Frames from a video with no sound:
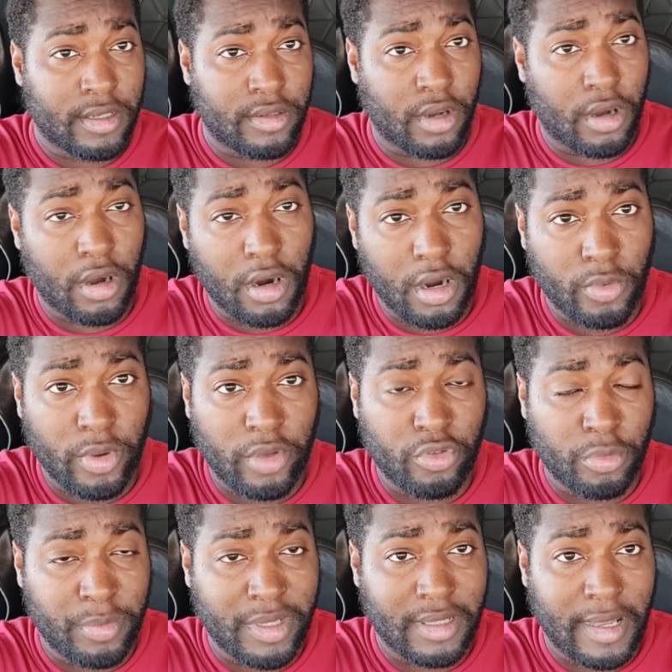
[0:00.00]
The hard way
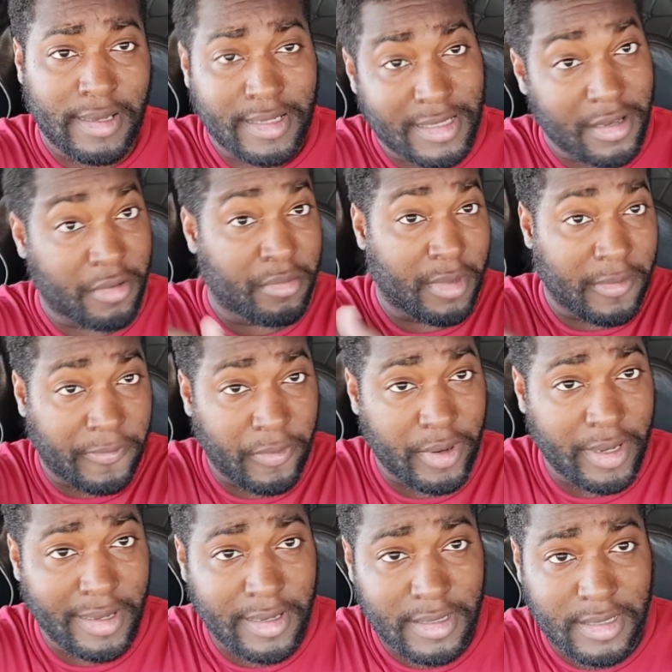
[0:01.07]
would be like some of my
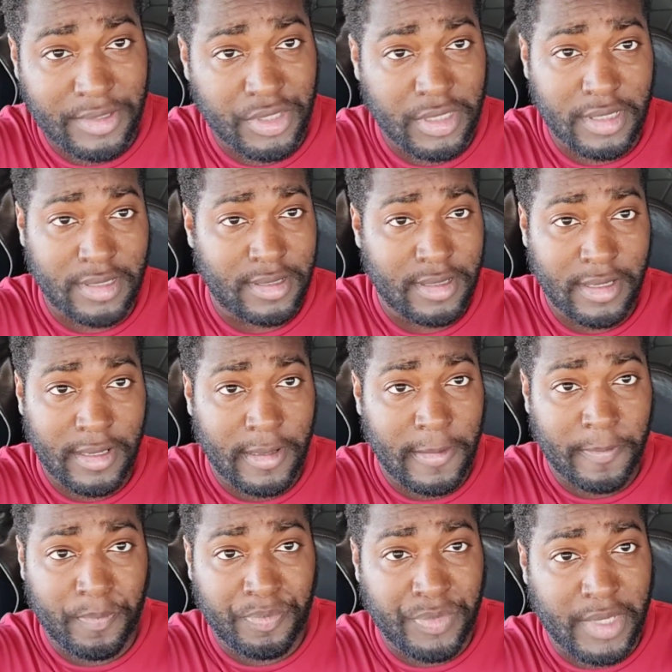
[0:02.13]
friends that just,
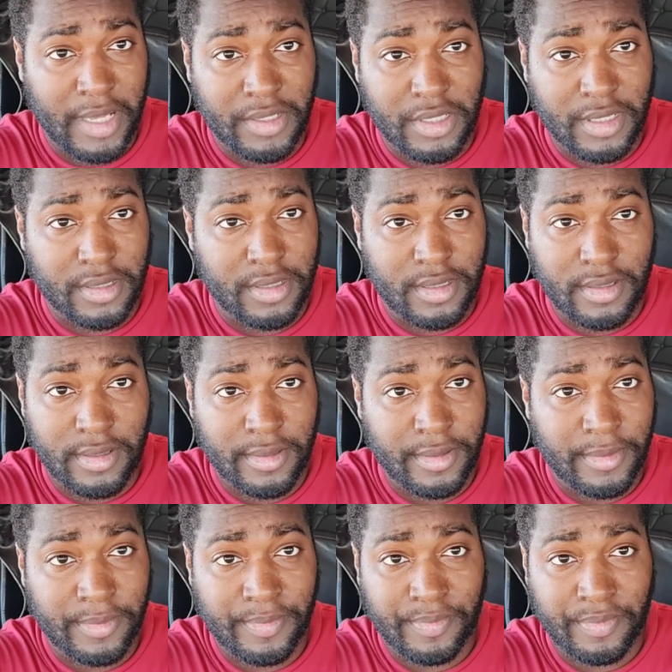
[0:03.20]
they just
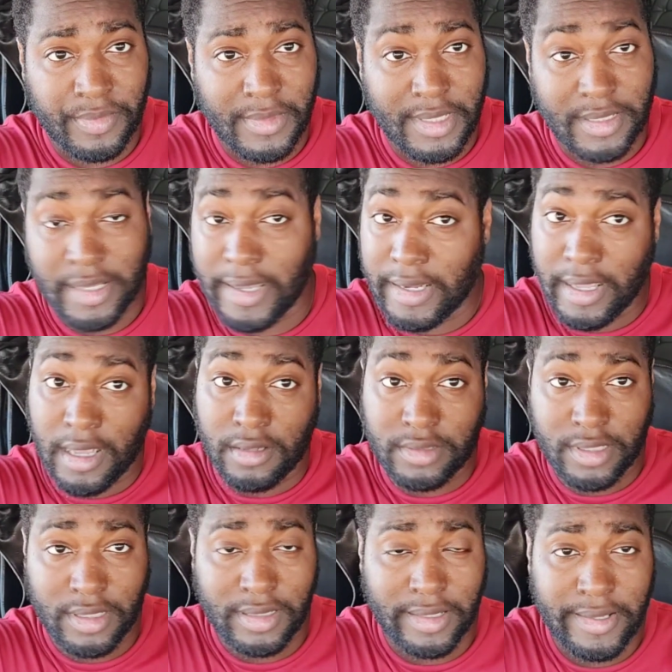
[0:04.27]
steady out
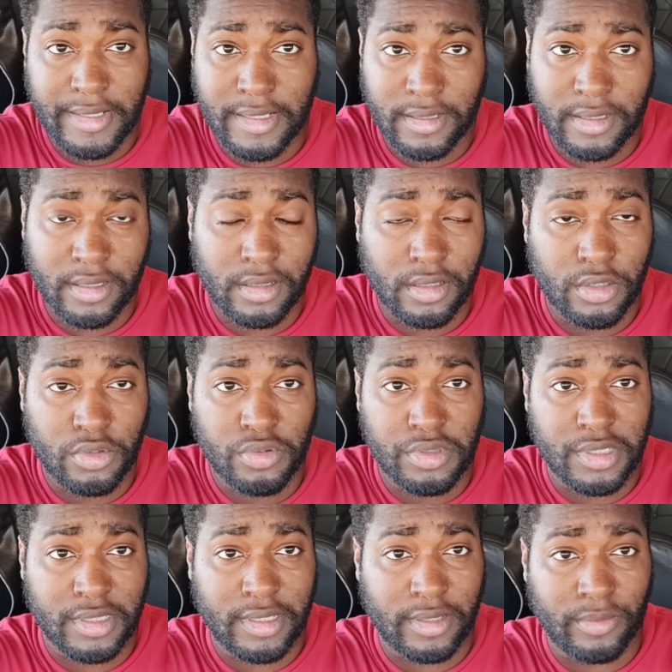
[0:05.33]
there leasing and
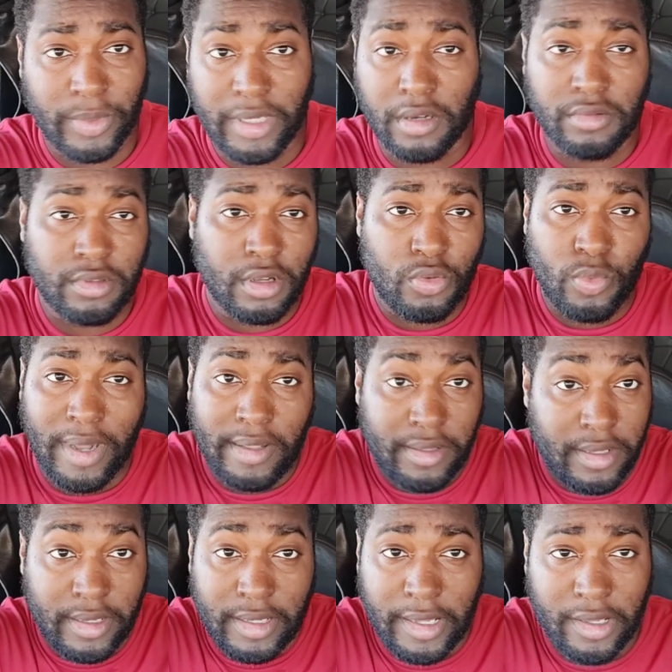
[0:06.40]
losing, and we don't know what
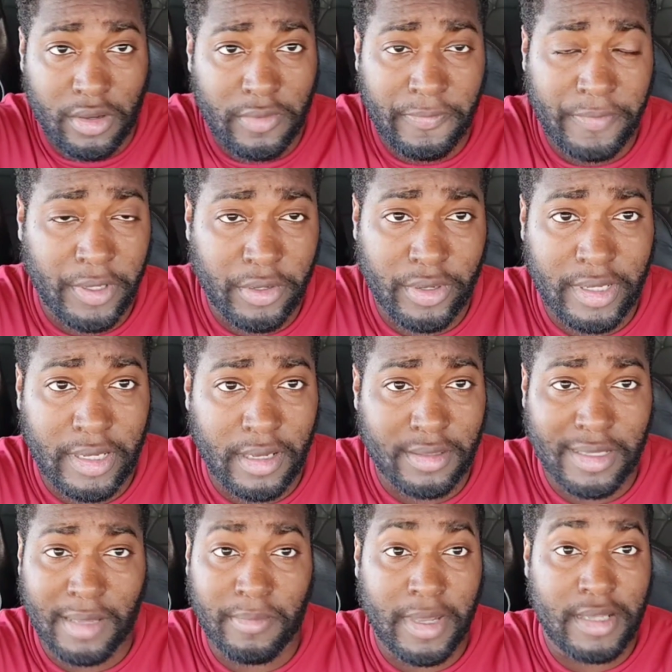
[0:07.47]
year they gonna figure it out.
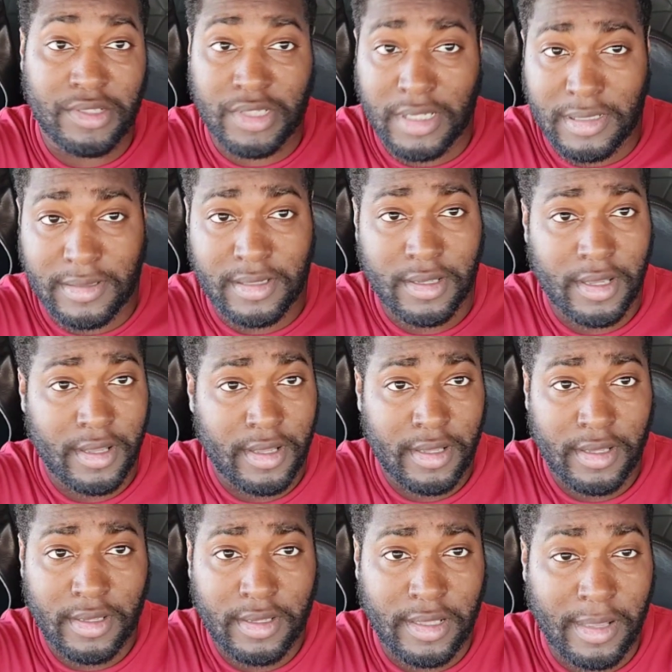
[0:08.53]
They may just,
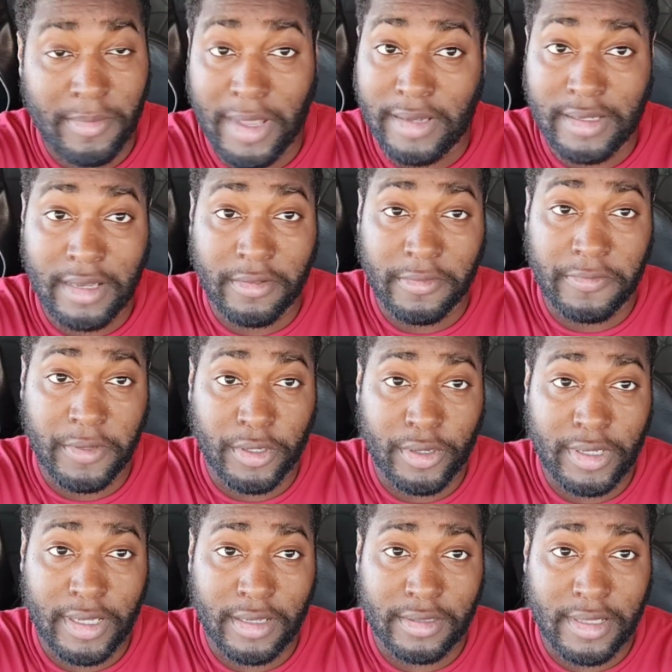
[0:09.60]
they may never
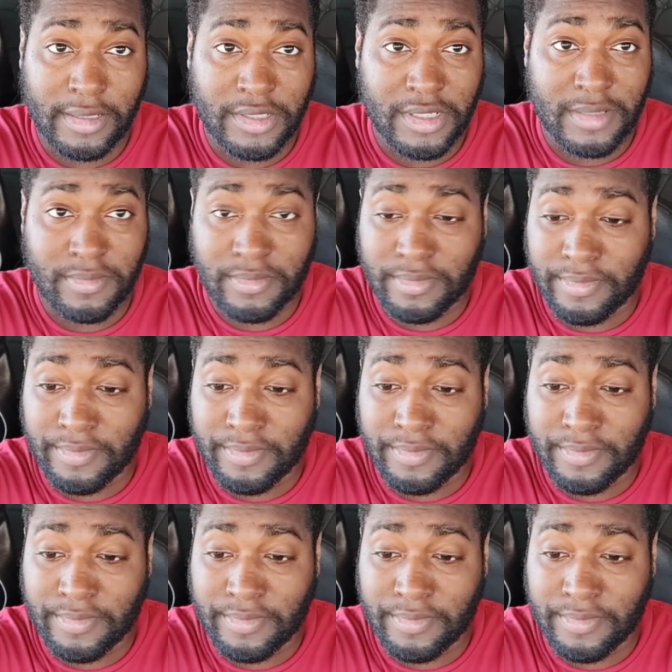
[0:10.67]
figure it out. They just,